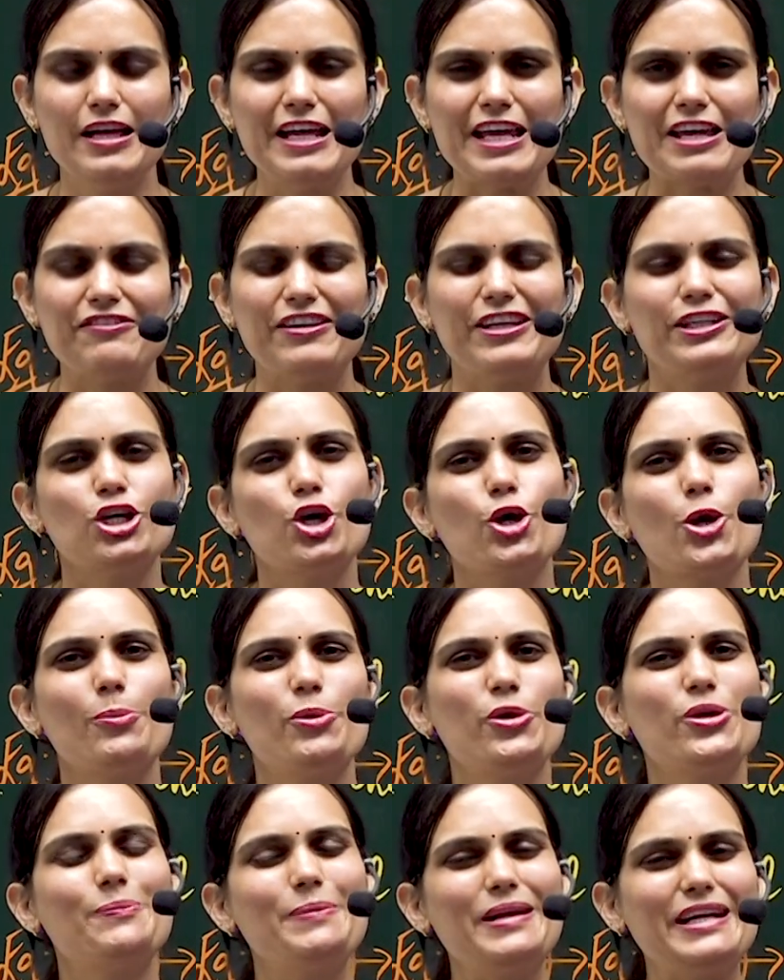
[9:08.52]
If I talk
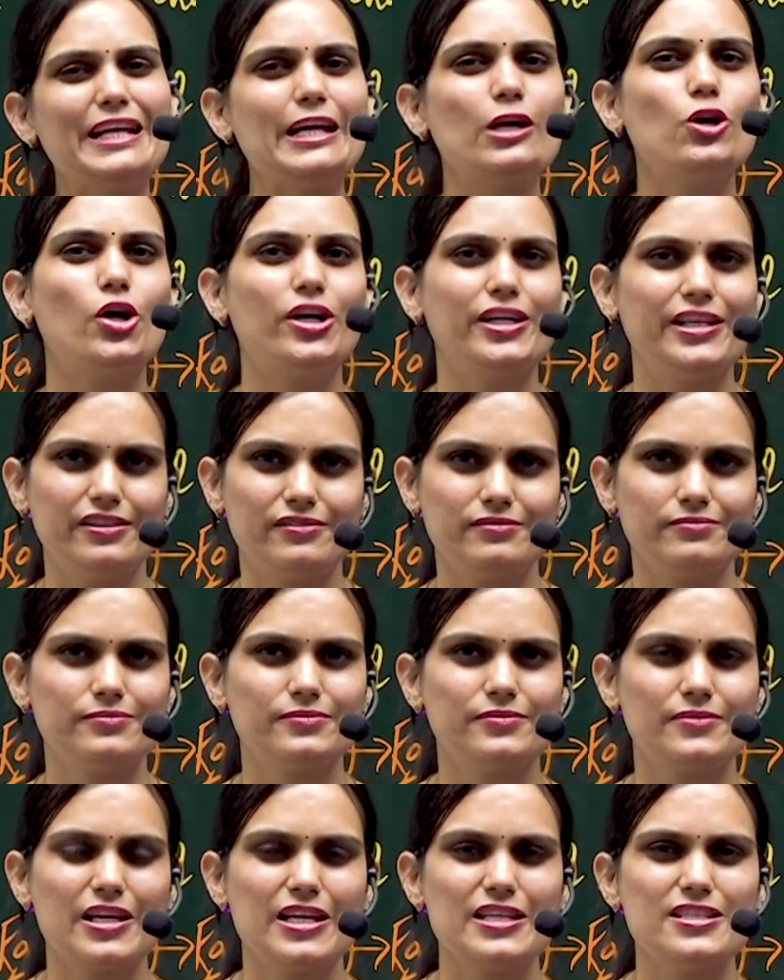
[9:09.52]
about Bt cotton,
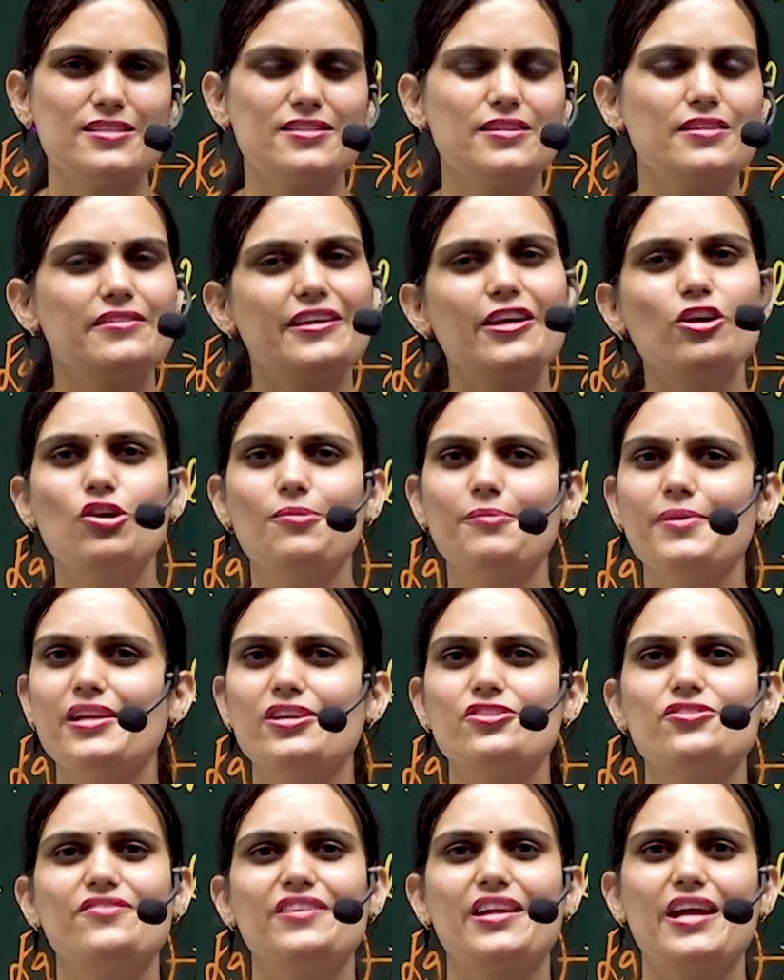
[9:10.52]
it is a
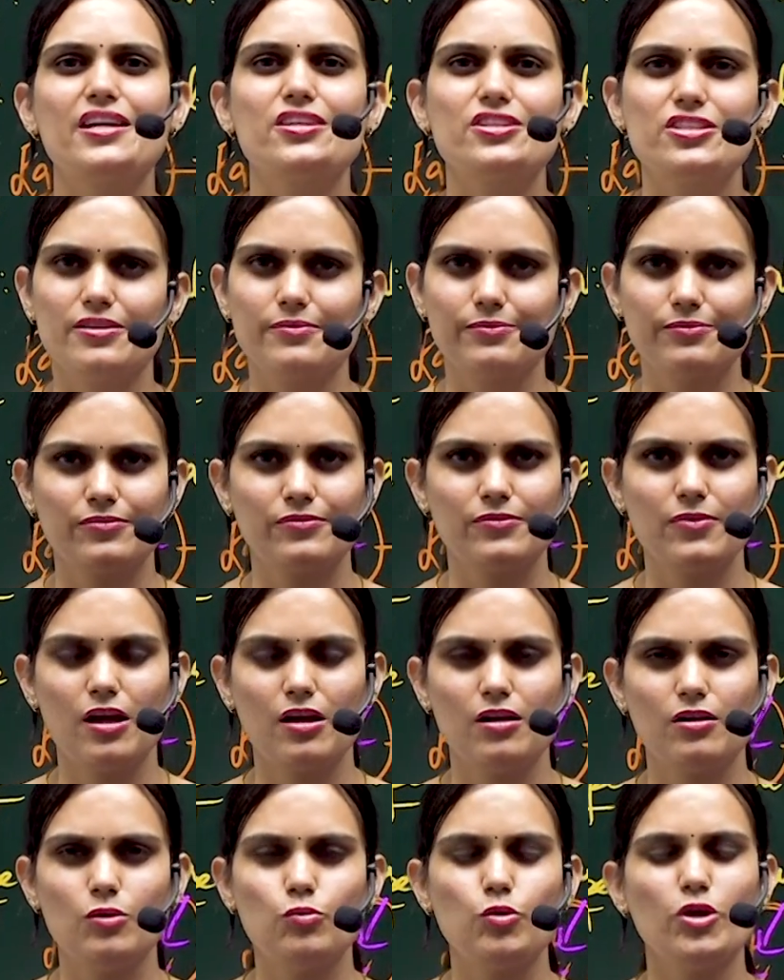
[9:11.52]
recombinant variety.
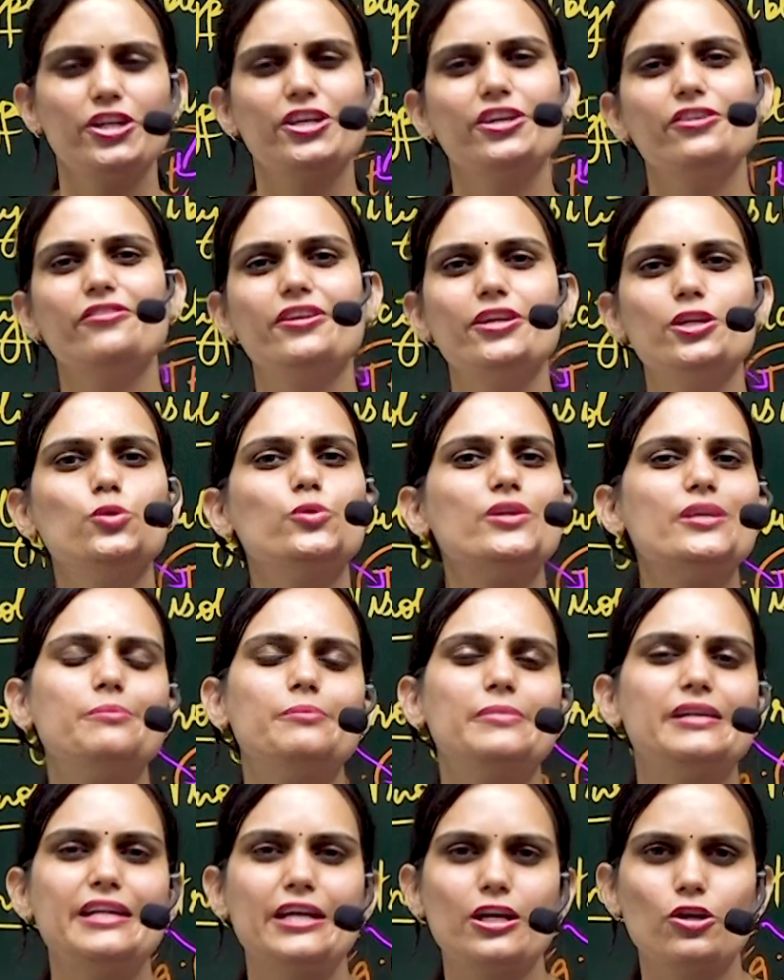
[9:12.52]
What did we do in
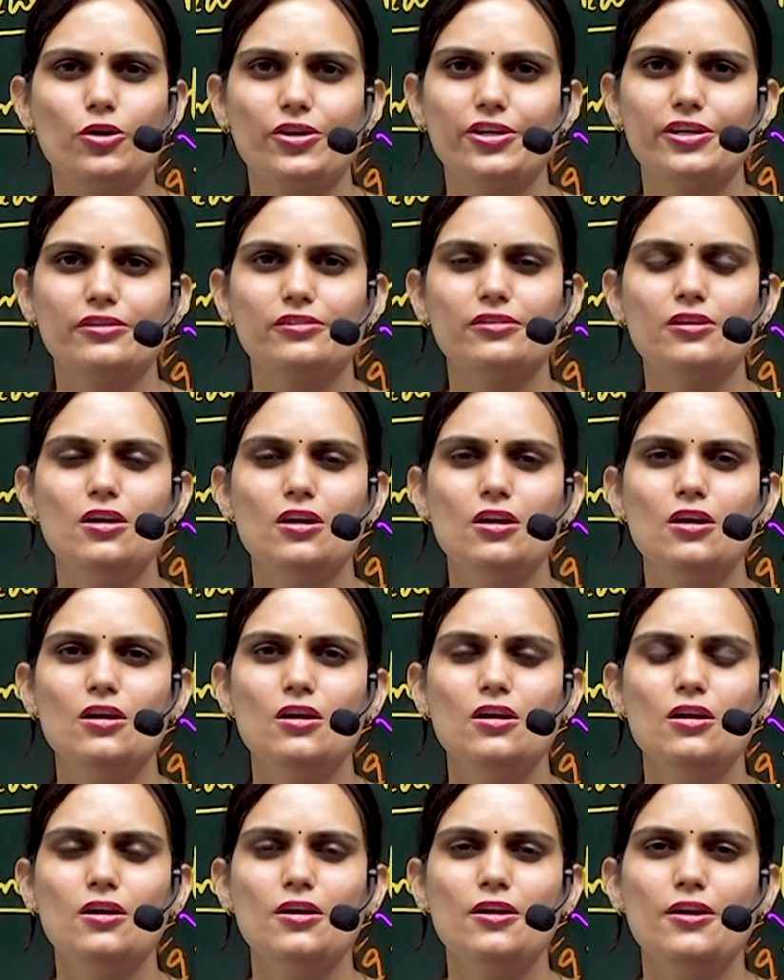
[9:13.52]
Bt cotton?
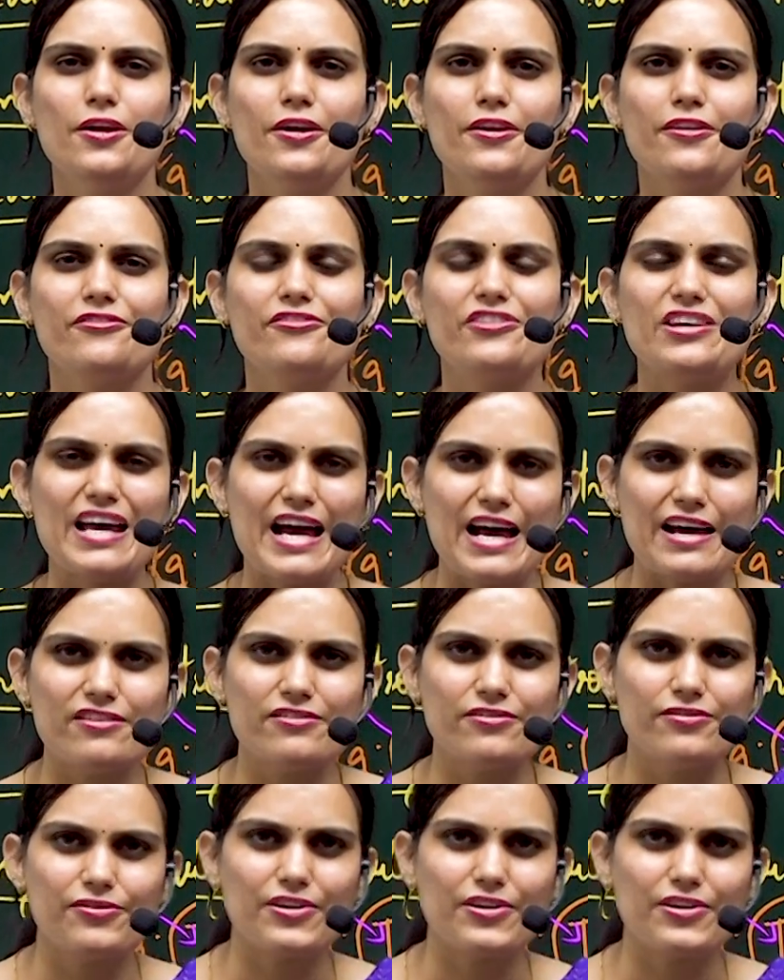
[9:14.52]
We have